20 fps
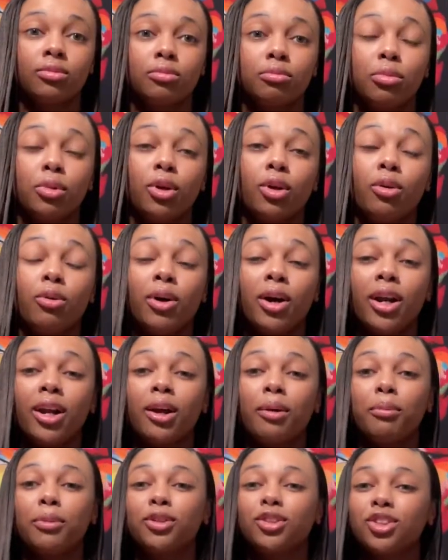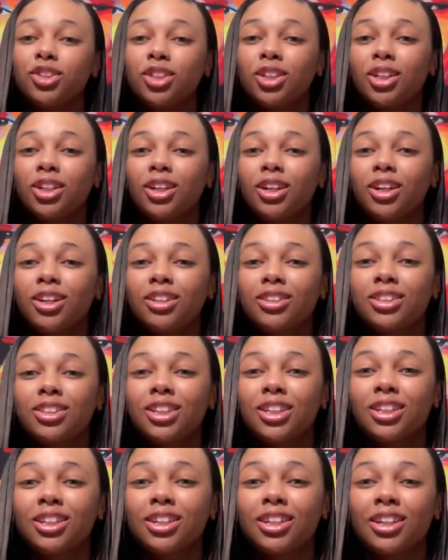Bro, why that machine he's
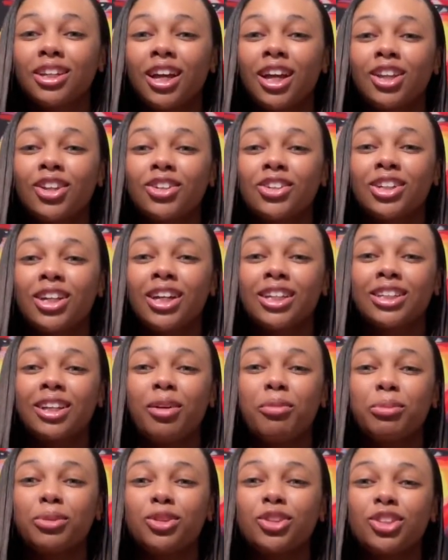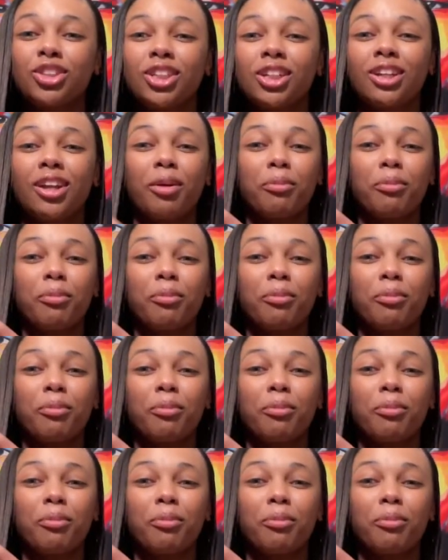sitting in? That look like that machine that